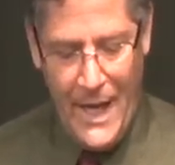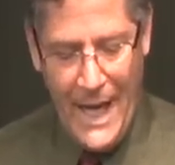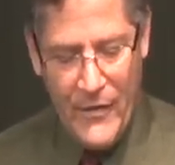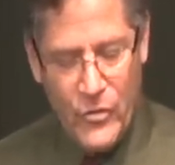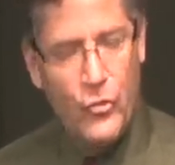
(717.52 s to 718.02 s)

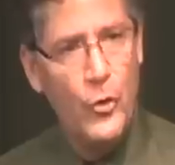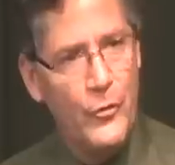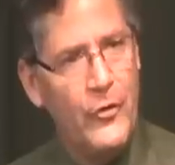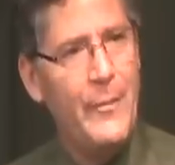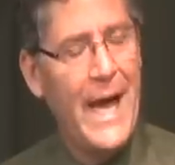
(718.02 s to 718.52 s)
And the
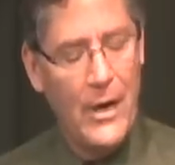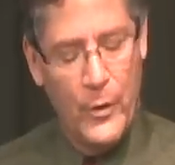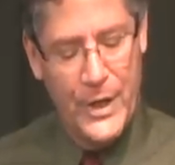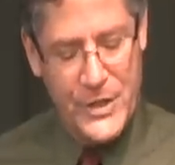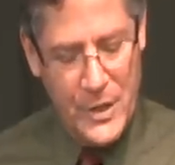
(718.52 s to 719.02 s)
truth of the
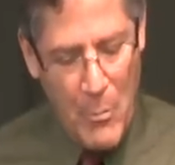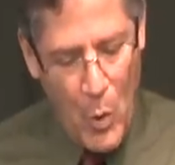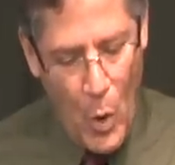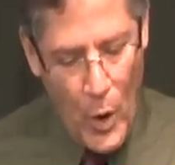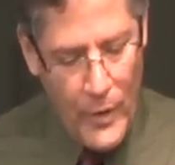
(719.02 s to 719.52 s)
matter is, the
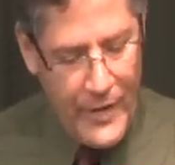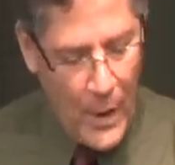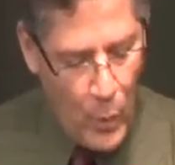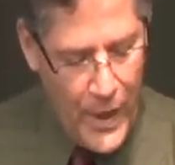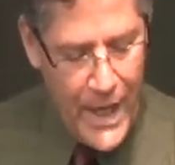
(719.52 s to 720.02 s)
more
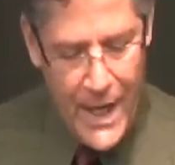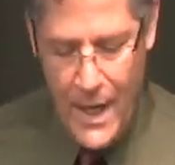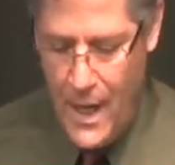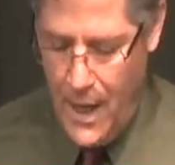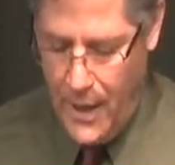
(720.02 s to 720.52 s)
that
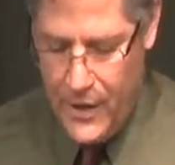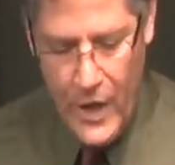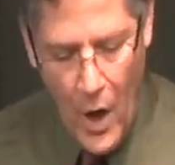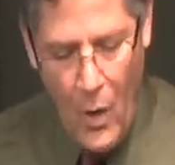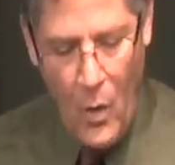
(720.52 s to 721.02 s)
we
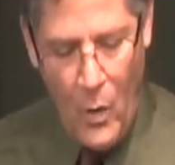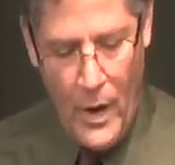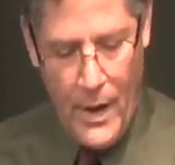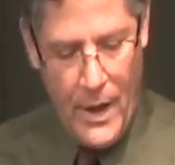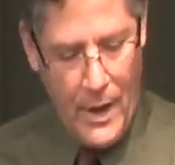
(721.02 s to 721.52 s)
know
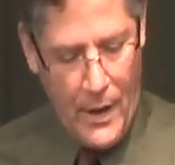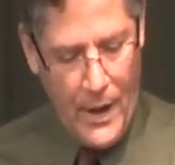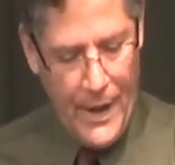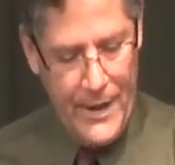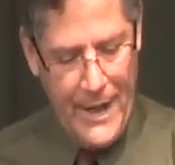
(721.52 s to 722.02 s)

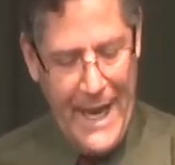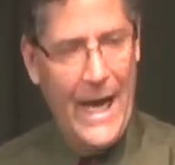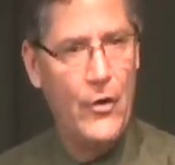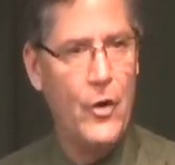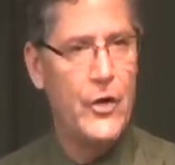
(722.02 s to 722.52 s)
God
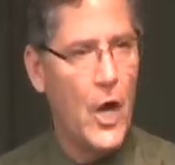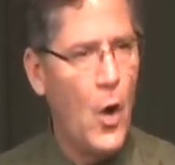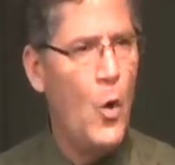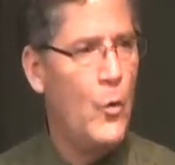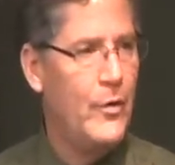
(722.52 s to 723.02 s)
and are
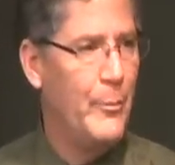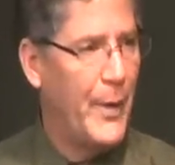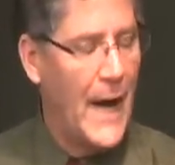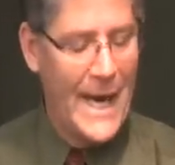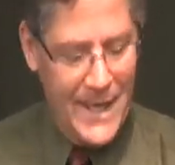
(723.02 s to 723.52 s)
known
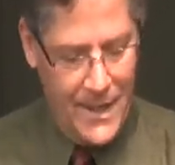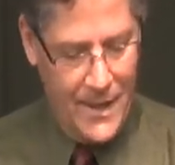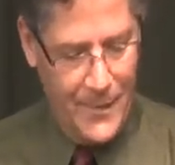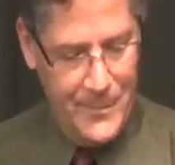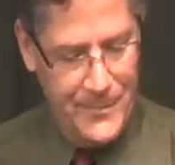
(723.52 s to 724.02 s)
by
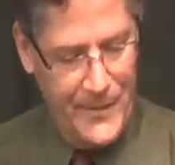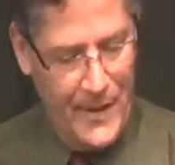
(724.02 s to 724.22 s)
Him,